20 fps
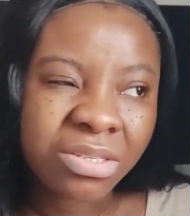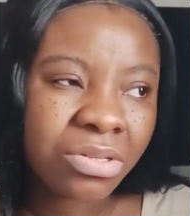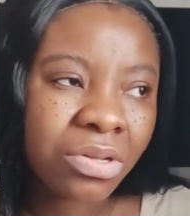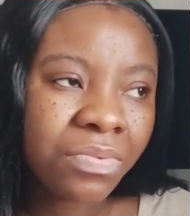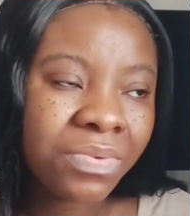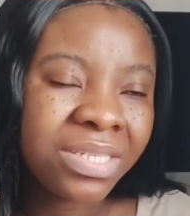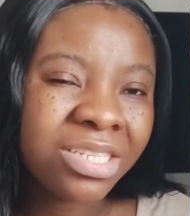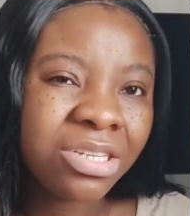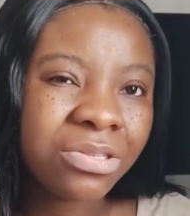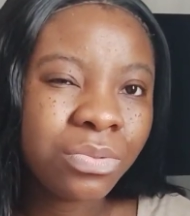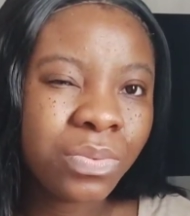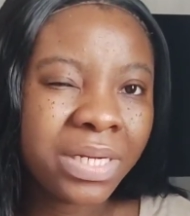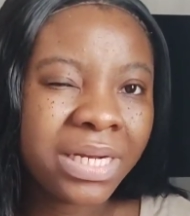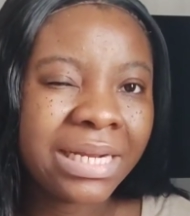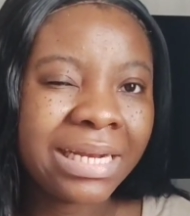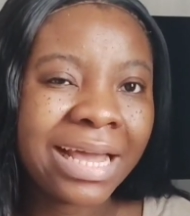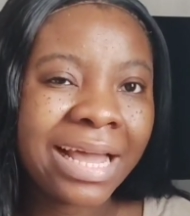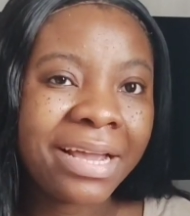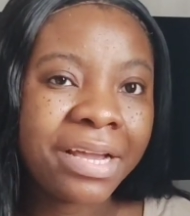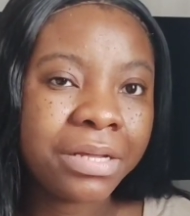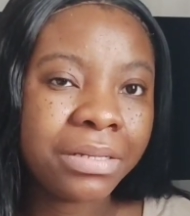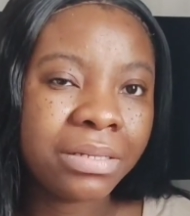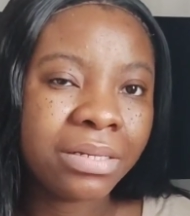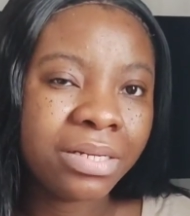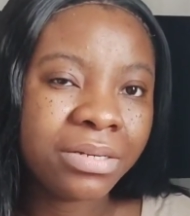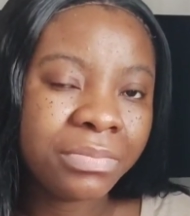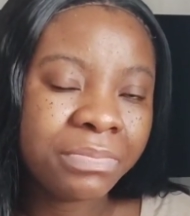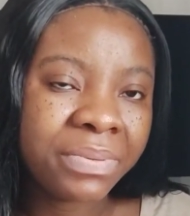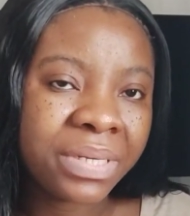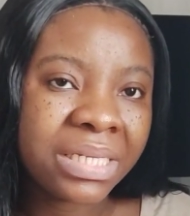So we just waited like a
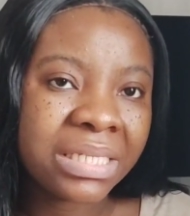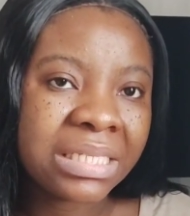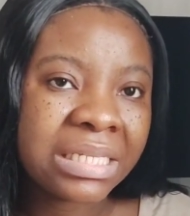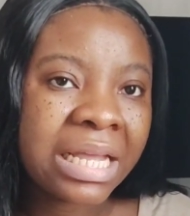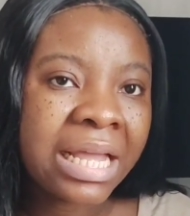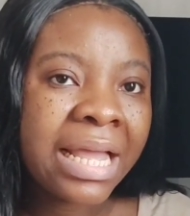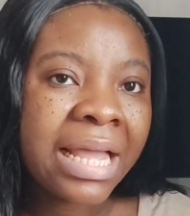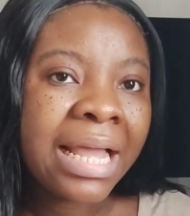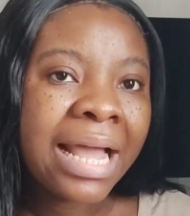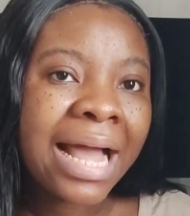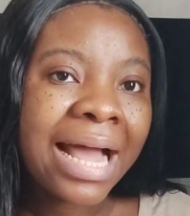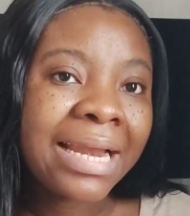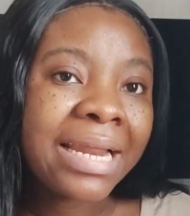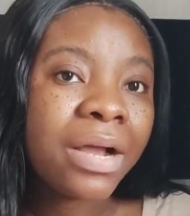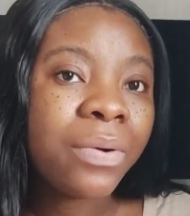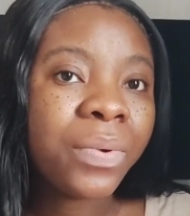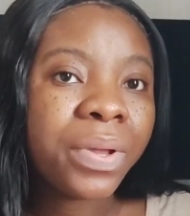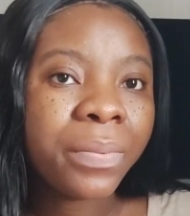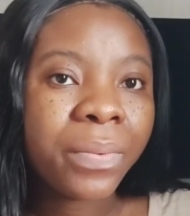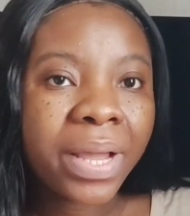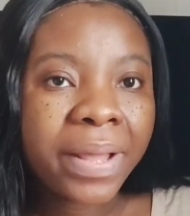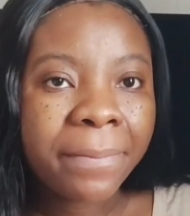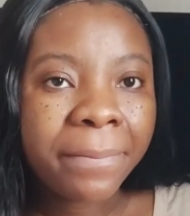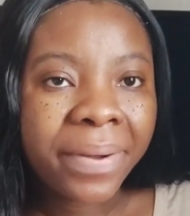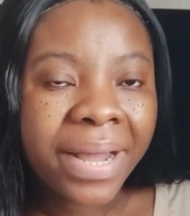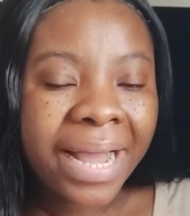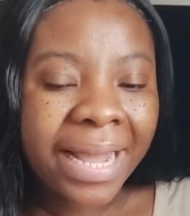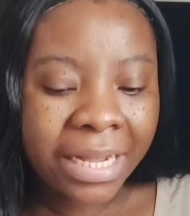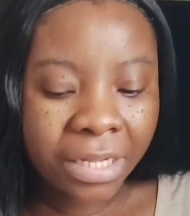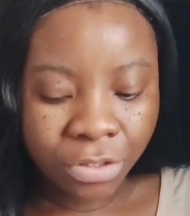little bit, and then we went
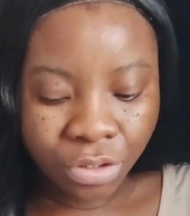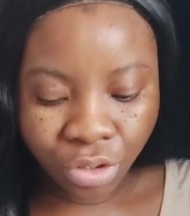back.